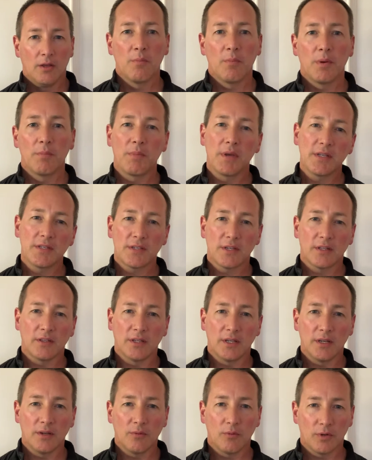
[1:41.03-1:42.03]
But
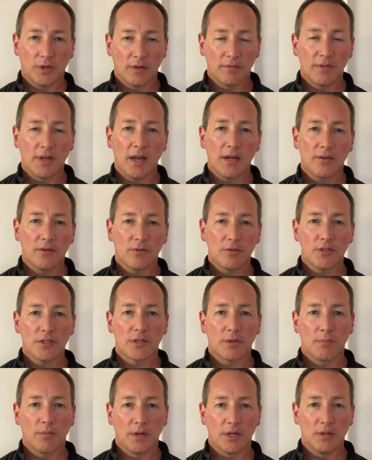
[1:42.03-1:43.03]
basically, when I've diagnosed
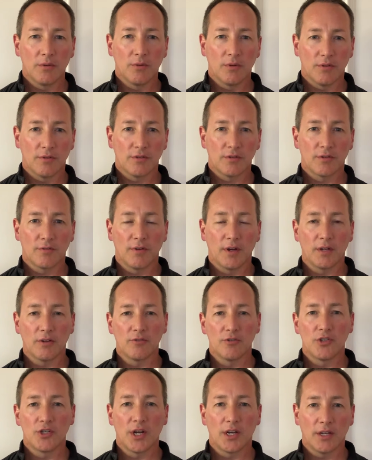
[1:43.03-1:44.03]
somebody with
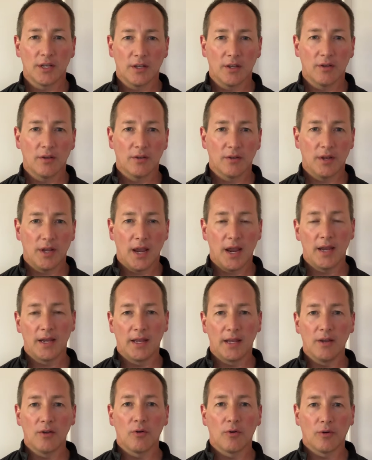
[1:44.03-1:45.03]
cervicogenic
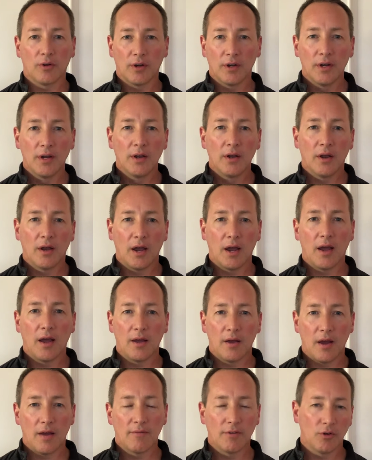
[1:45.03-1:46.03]
headache or
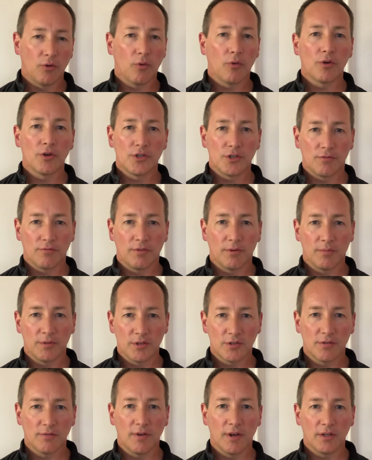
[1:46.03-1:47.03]
of an origin from the
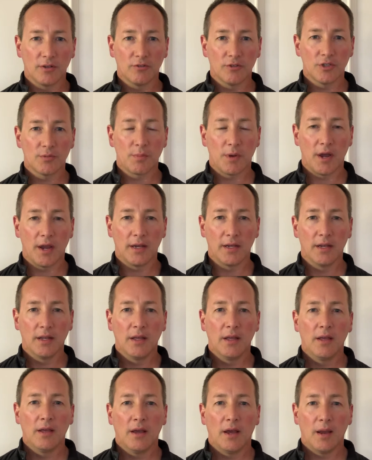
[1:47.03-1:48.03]
cervical spine,
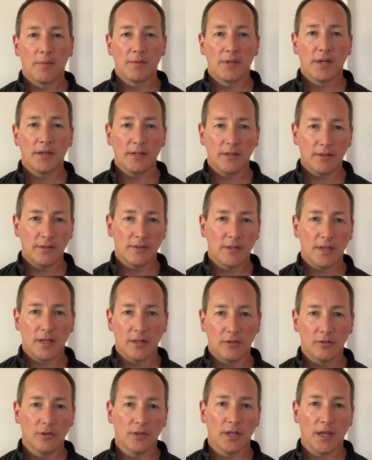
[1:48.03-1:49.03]
I'm tending to take
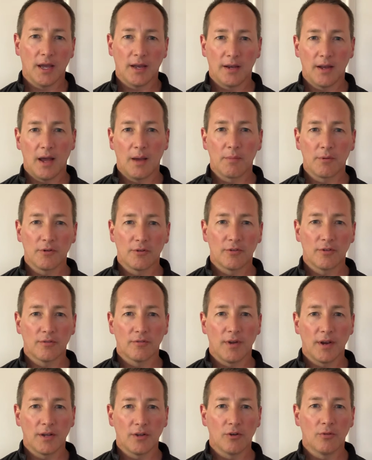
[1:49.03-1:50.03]
a look at upper
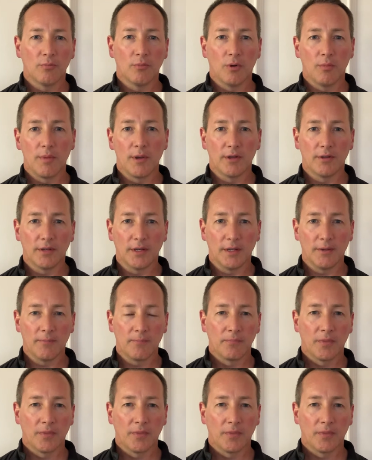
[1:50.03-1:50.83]
cervical mobility,